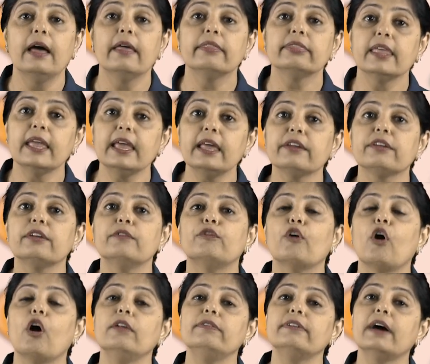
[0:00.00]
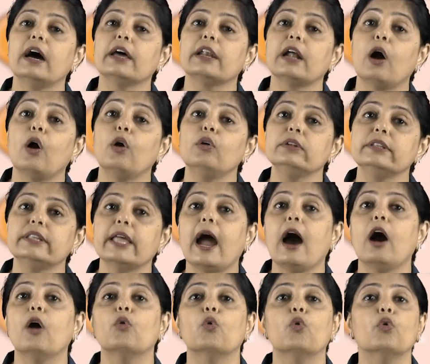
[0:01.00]
they revolve around
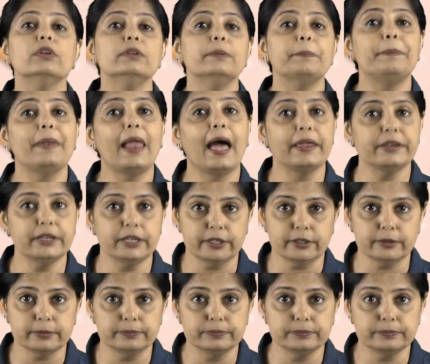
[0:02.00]
their own planet.